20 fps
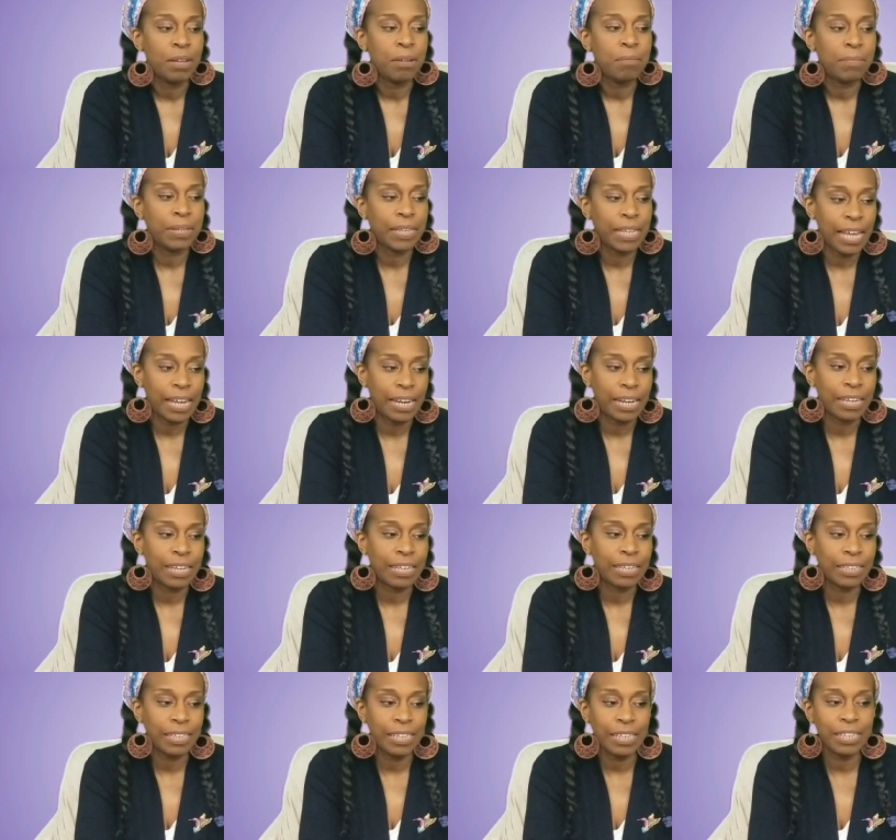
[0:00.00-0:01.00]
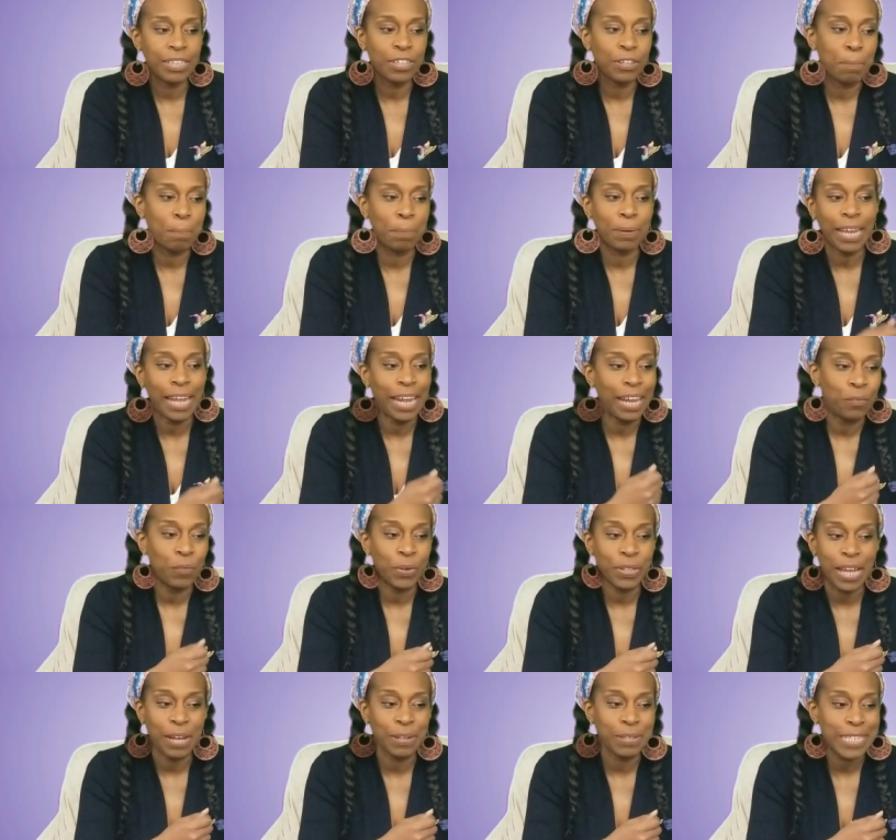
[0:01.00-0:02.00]
Makeda cleaned her plate
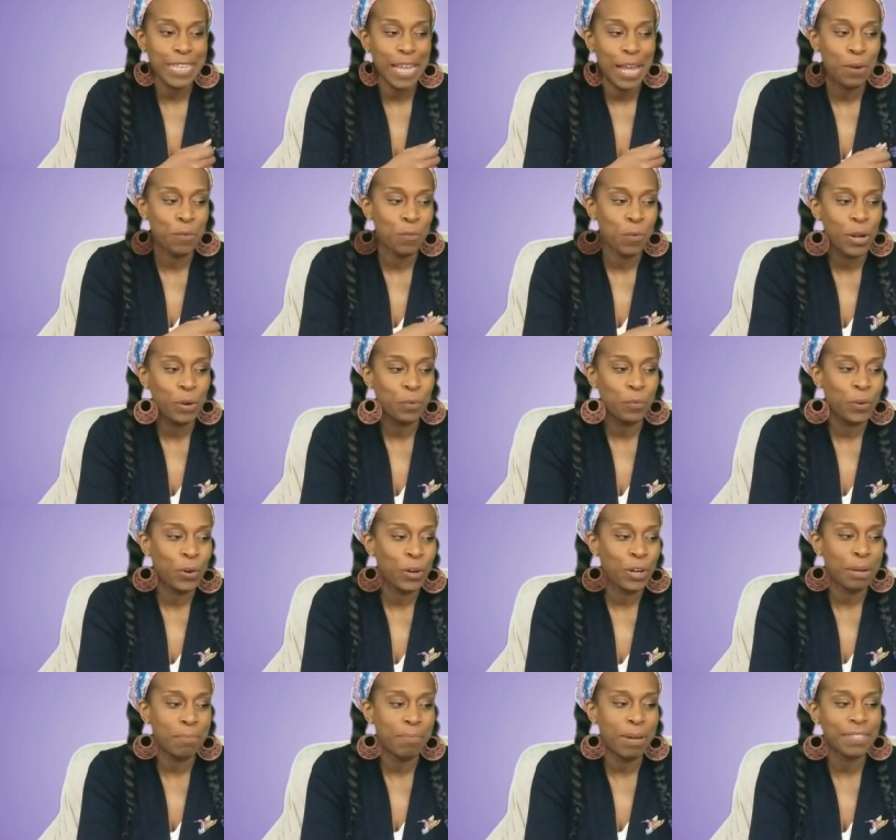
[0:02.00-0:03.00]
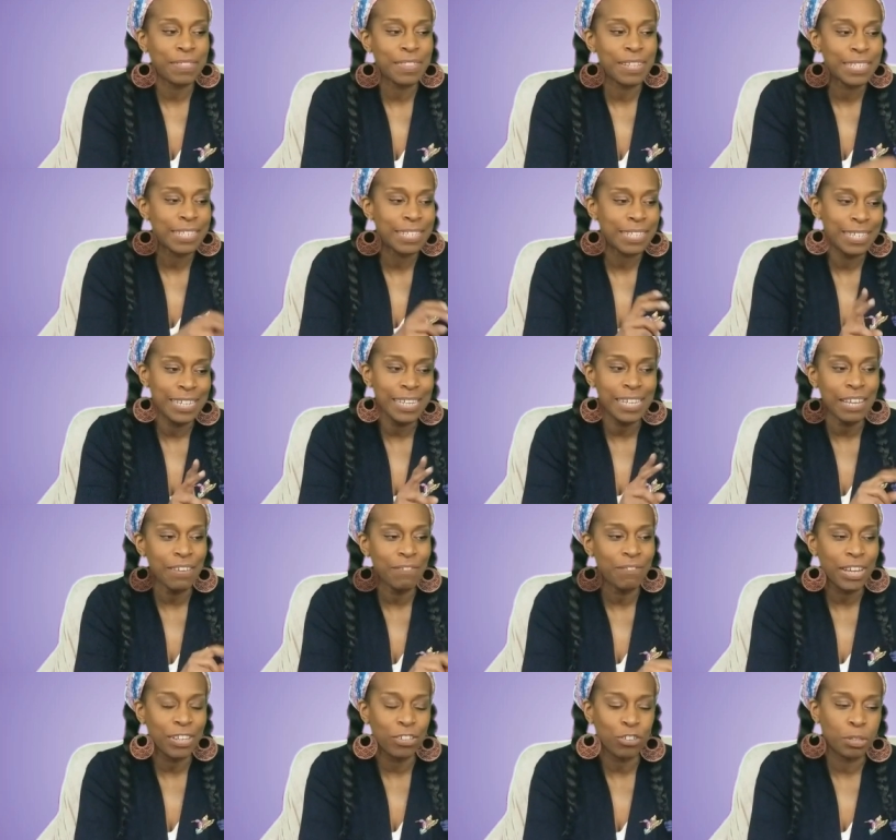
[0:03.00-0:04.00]
without saying one word about the sneaky
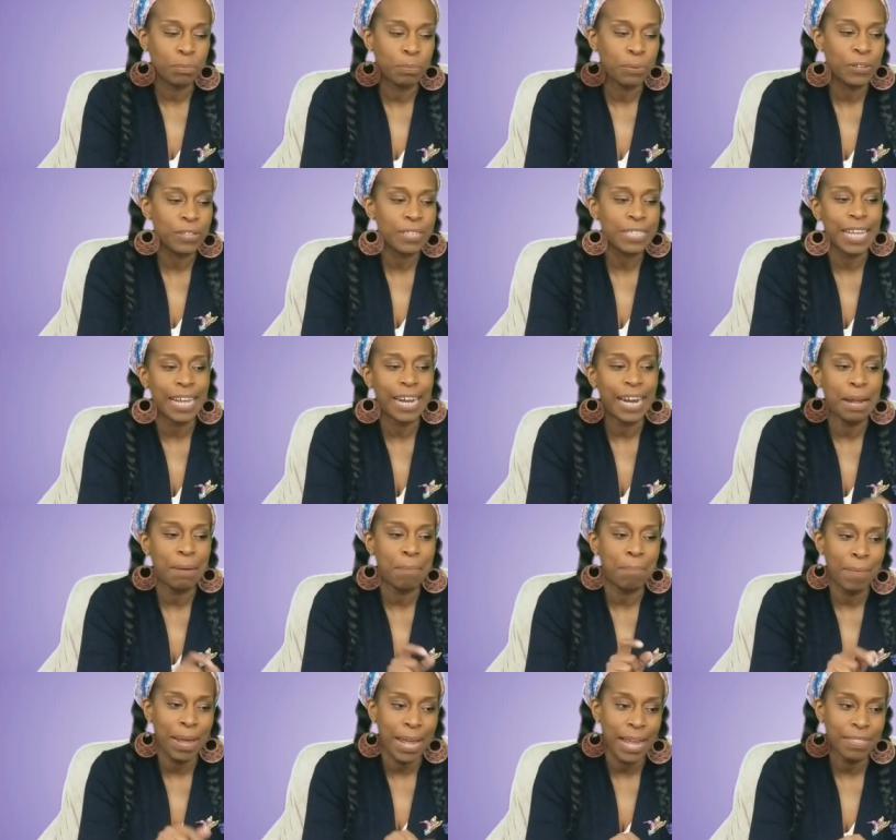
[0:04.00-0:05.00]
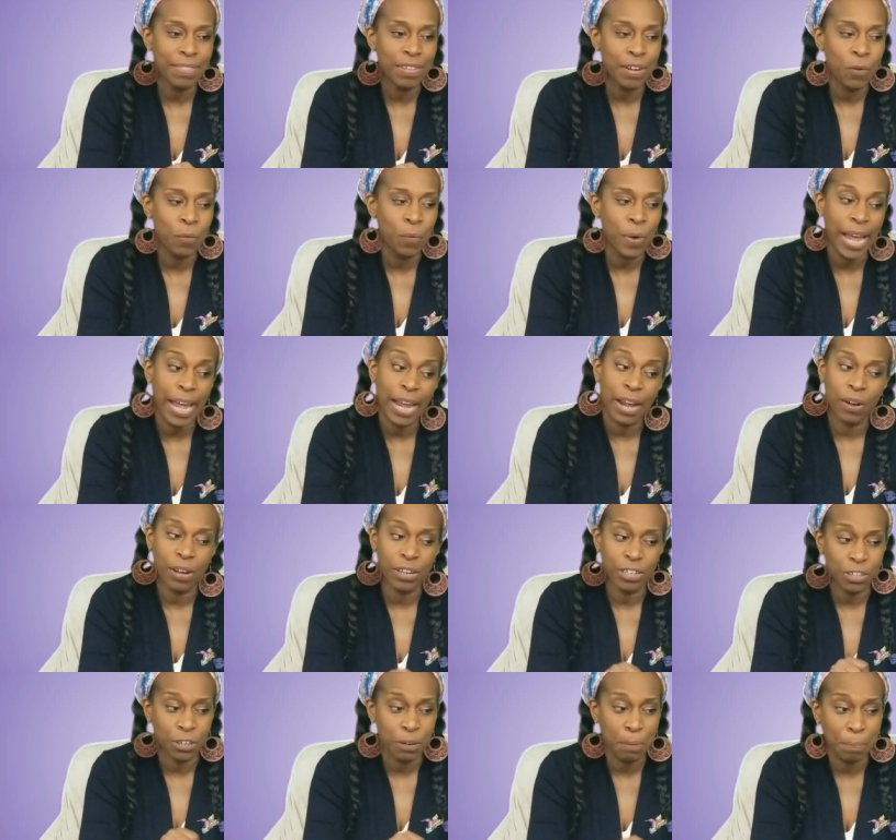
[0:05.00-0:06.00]
vegetables that had made their way
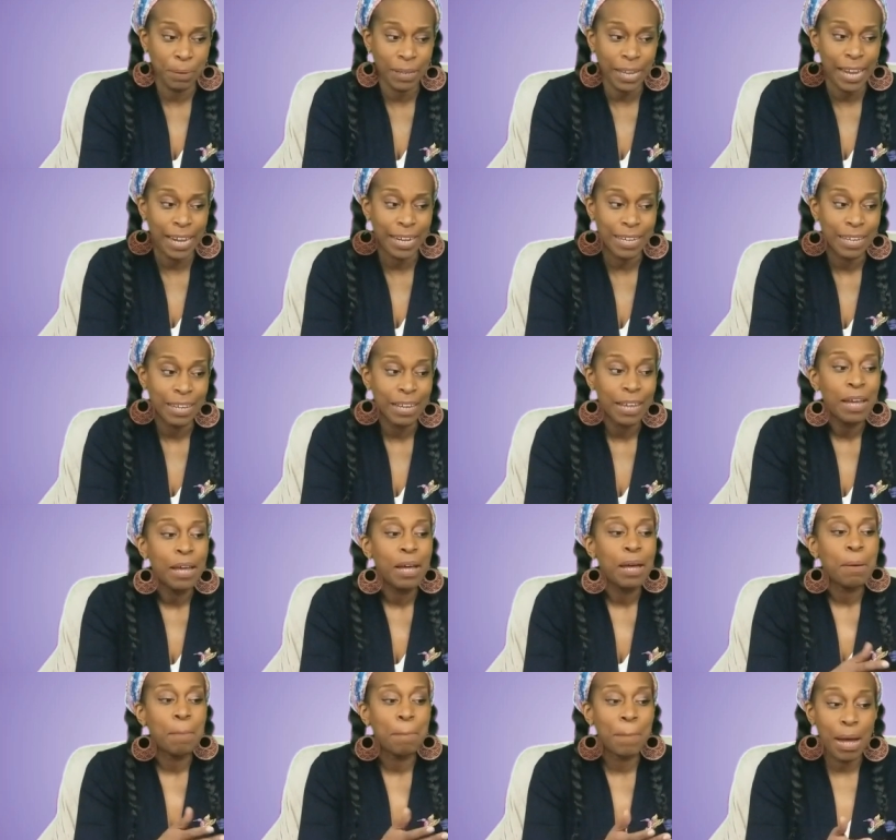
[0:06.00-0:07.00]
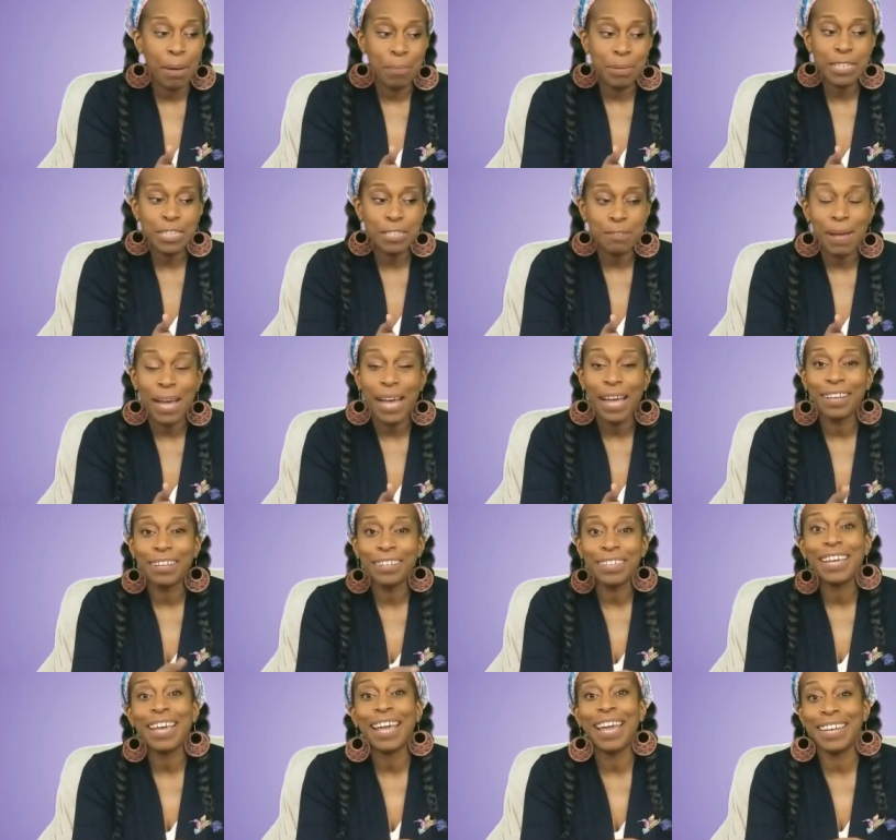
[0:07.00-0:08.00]
onto her plate. Mama smiled
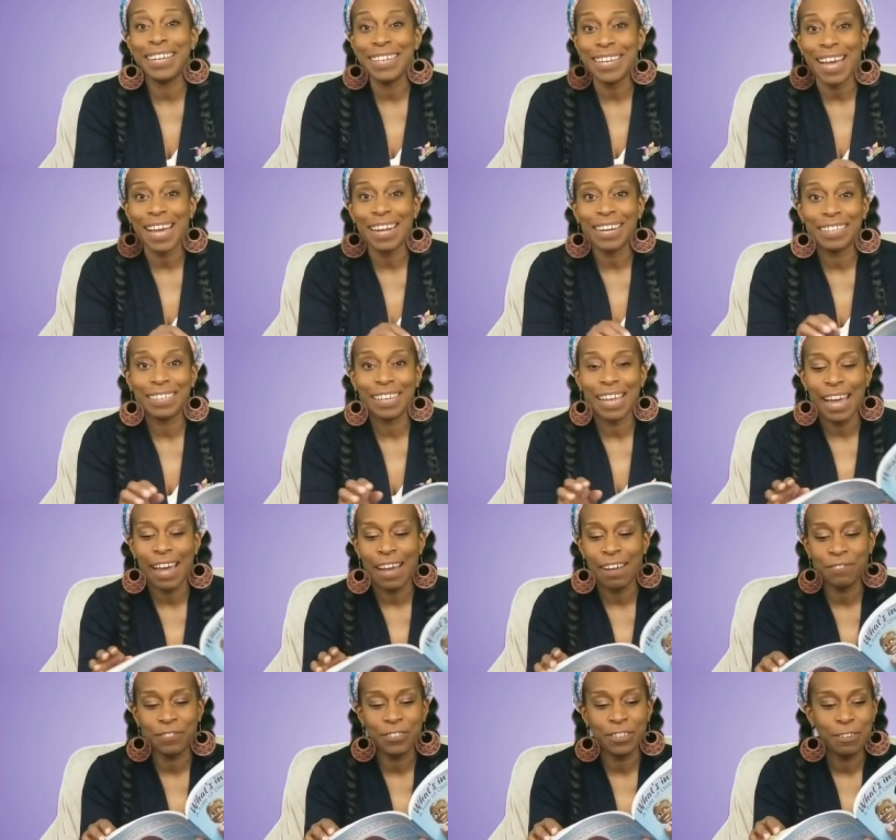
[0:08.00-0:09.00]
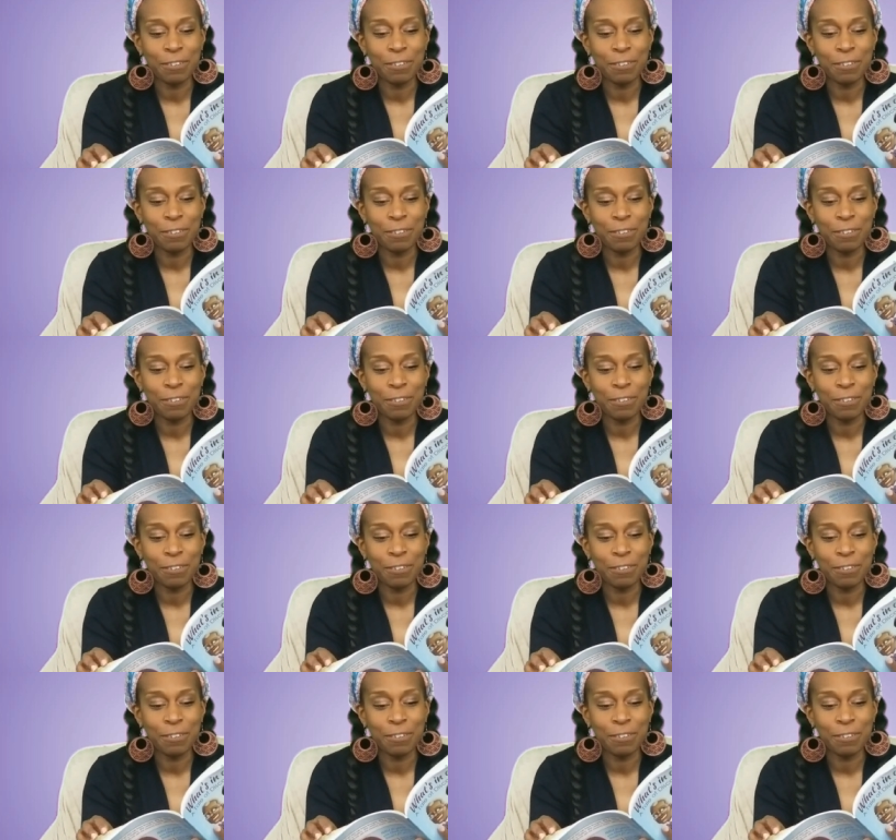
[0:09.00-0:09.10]
and Daddy laughed.